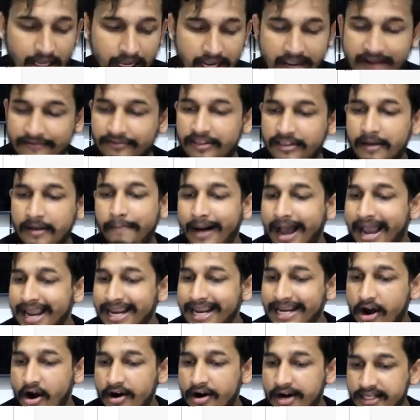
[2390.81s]
If the
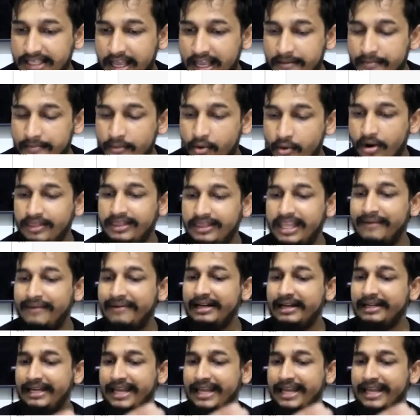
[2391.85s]
buying orders are more, they will